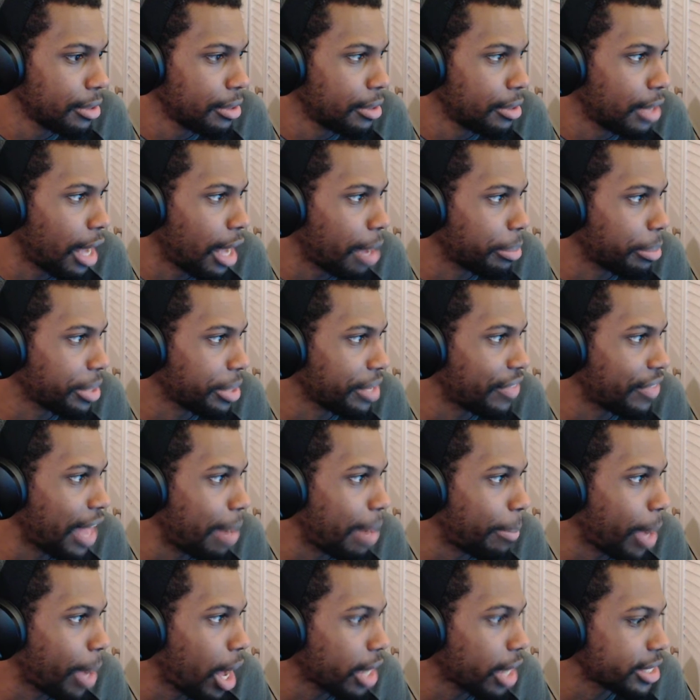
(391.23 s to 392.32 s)
I believe that
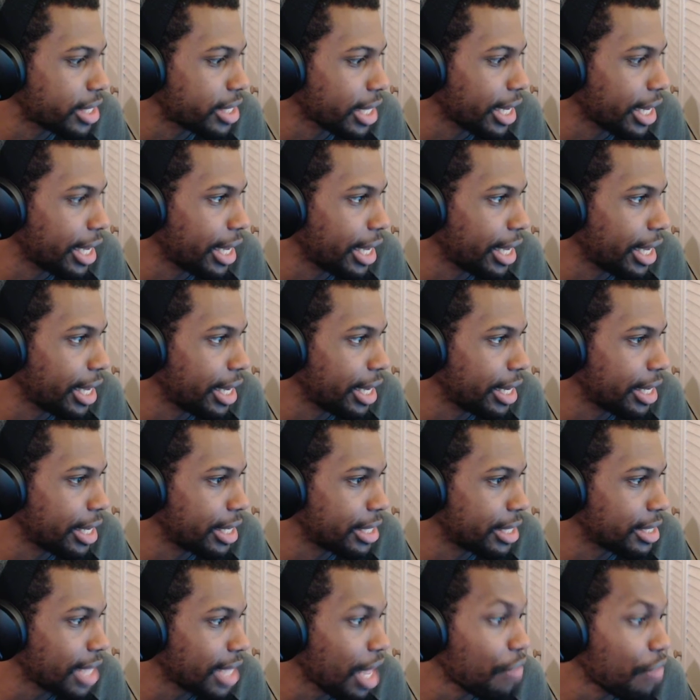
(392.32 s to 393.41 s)
box
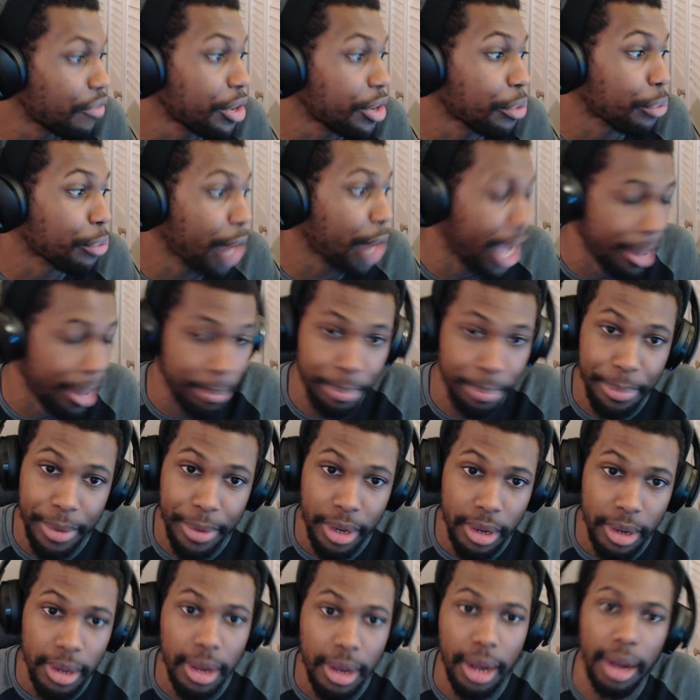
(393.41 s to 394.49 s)
is Infinite Ray.
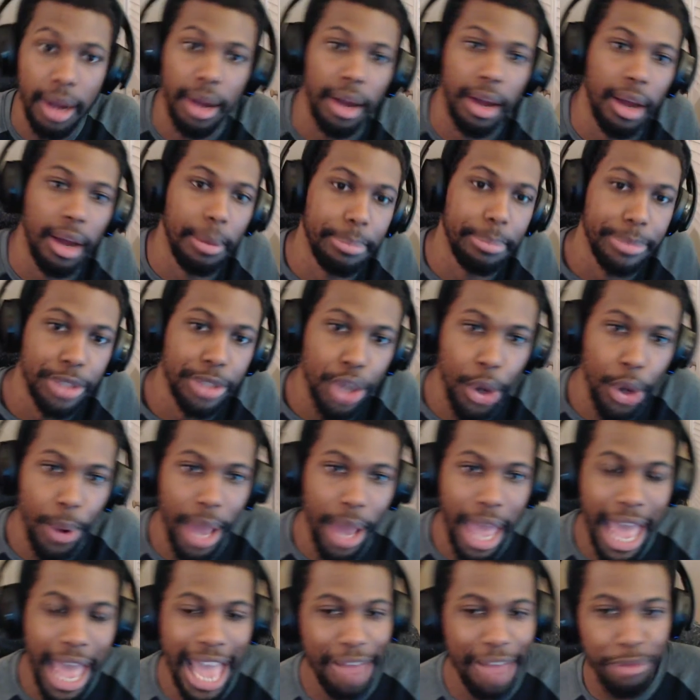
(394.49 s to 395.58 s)
So
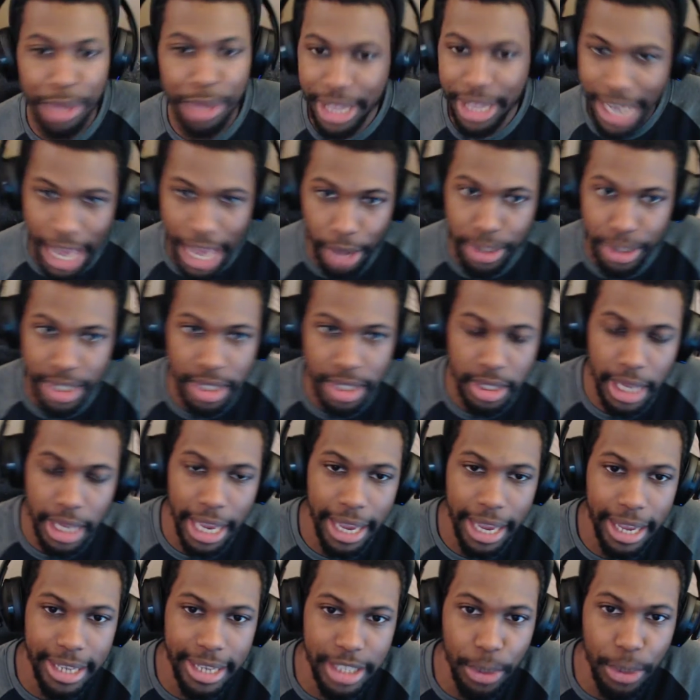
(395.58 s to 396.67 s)
everything else
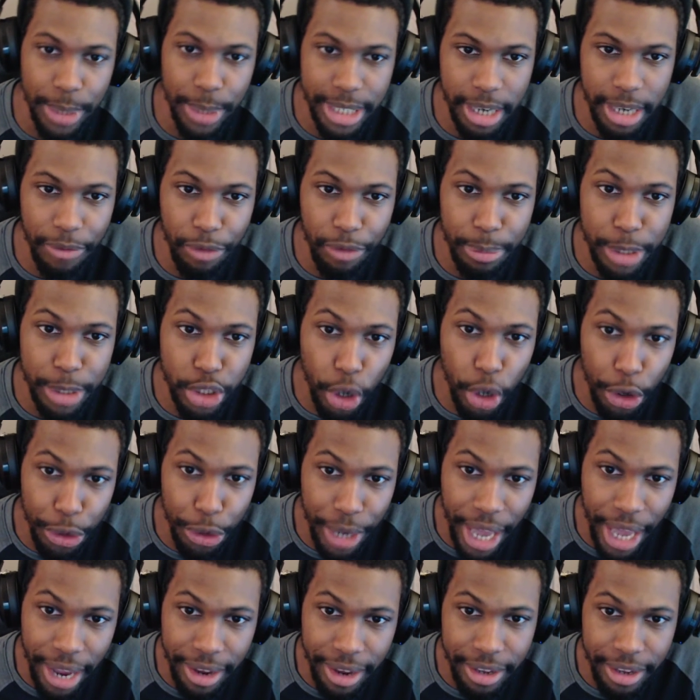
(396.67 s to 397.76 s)
is going to come from the starter
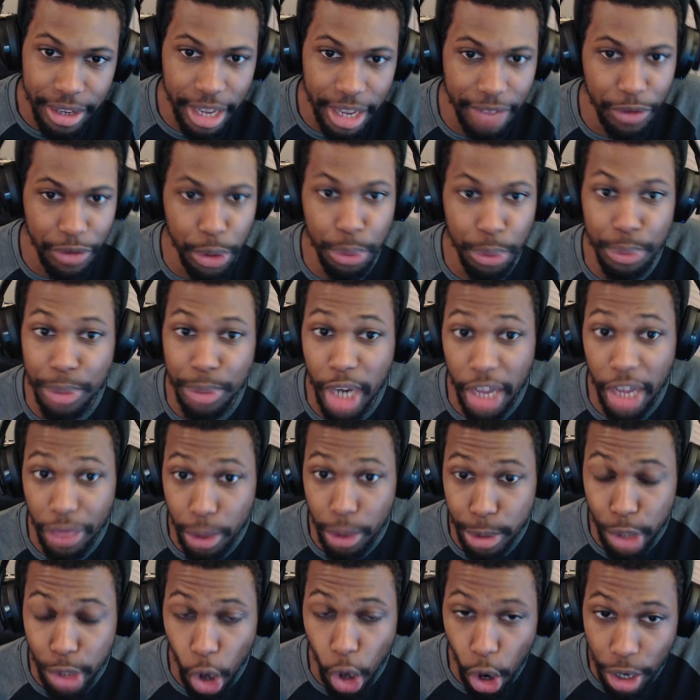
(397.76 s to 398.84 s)
deck. If you cut
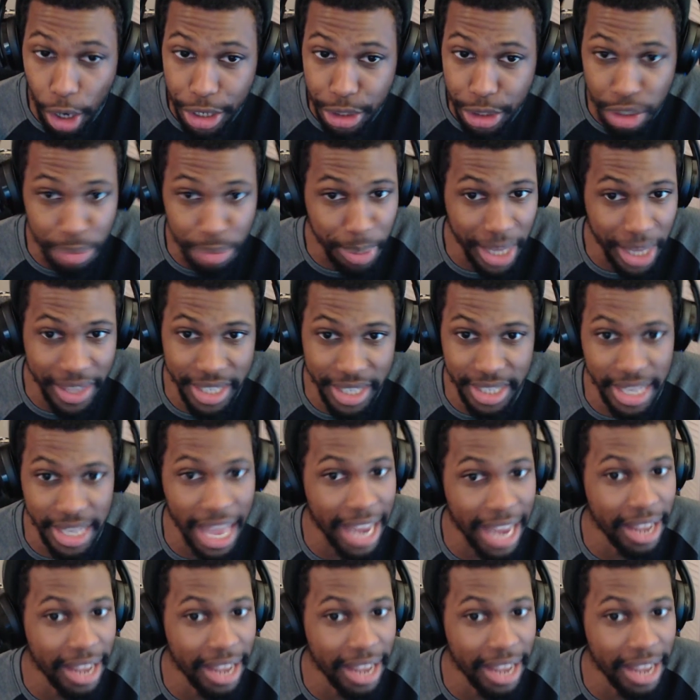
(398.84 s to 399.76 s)
those cards, you can play this deck